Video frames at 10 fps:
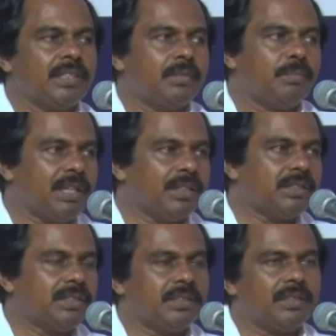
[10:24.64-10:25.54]

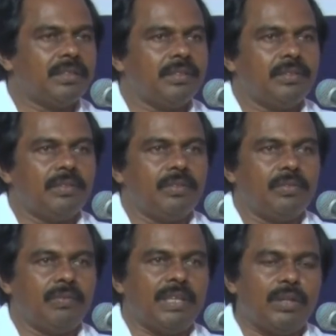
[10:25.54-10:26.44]
because
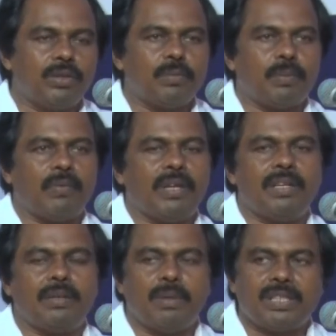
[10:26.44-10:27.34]
we need to provide
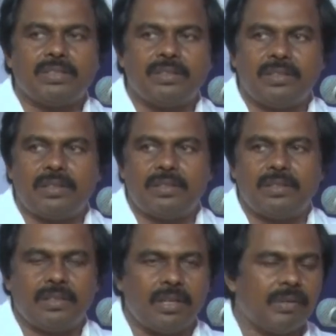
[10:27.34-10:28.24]
a better
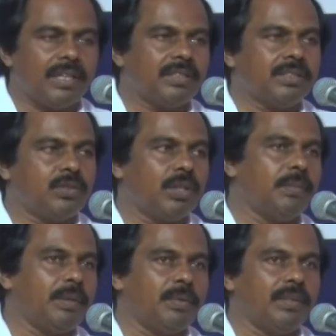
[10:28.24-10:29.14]
governance to the
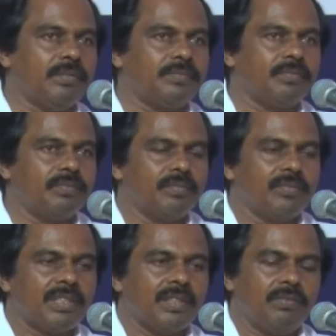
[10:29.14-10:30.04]
people.
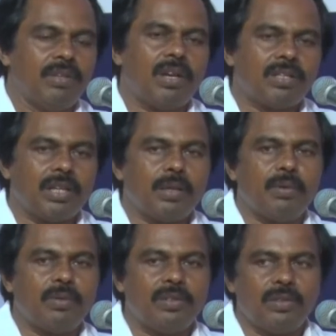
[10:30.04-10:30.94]
We all talk
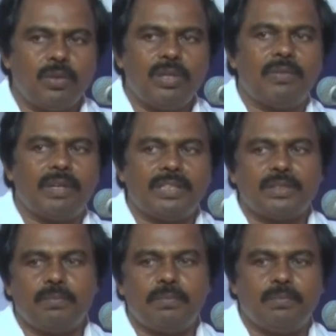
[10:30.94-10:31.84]
about good
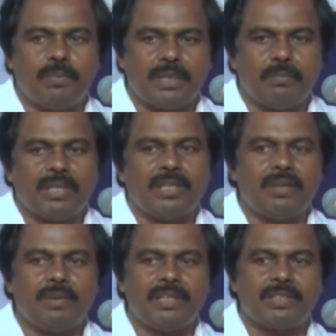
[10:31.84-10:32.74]
governance, better
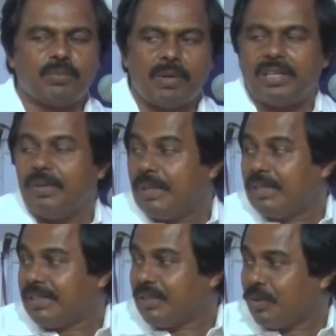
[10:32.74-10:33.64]
governance, smart
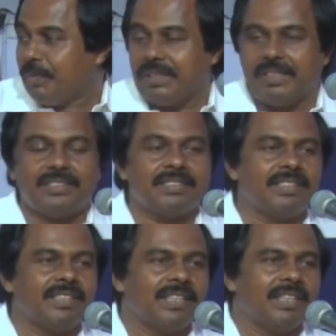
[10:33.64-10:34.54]
governance, and so many things,
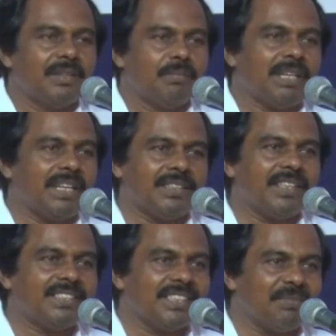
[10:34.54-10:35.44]
but nothing
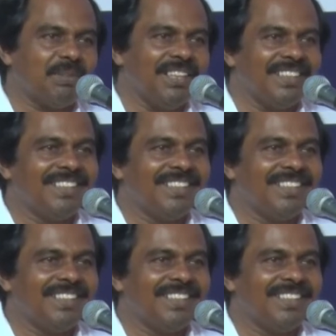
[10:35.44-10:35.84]
is happening.